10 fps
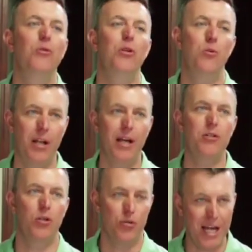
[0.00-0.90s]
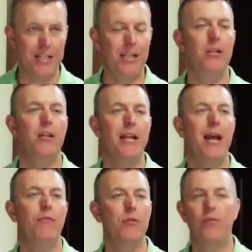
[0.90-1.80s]
You're technically late
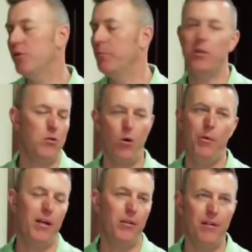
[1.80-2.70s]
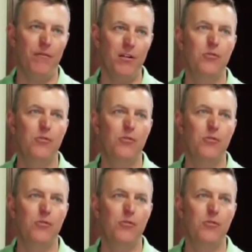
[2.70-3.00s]
after the 1st, but you don't pay a late fee.